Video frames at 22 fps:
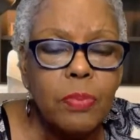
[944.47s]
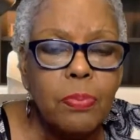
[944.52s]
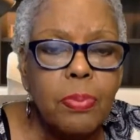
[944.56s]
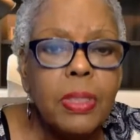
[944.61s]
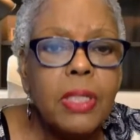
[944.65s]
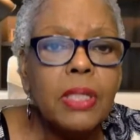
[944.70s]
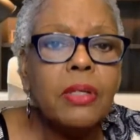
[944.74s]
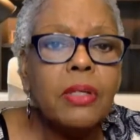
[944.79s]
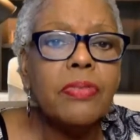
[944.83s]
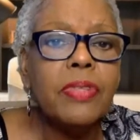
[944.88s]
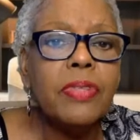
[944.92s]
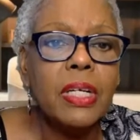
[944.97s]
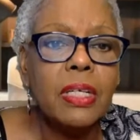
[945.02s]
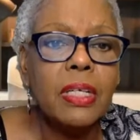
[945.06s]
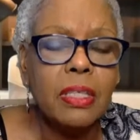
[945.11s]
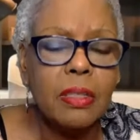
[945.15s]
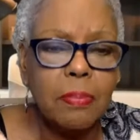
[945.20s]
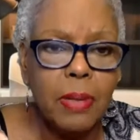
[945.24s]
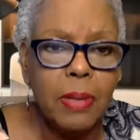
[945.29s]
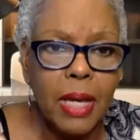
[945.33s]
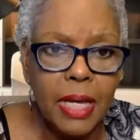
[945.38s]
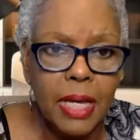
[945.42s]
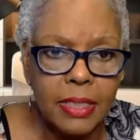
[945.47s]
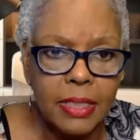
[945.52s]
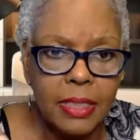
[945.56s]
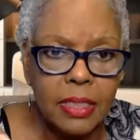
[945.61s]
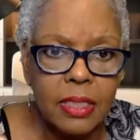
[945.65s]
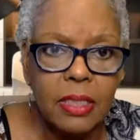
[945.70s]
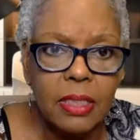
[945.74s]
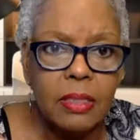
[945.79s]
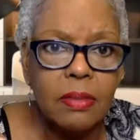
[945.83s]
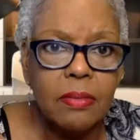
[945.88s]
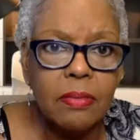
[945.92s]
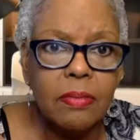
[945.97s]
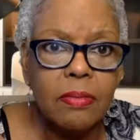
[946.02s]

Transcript: build their capacity,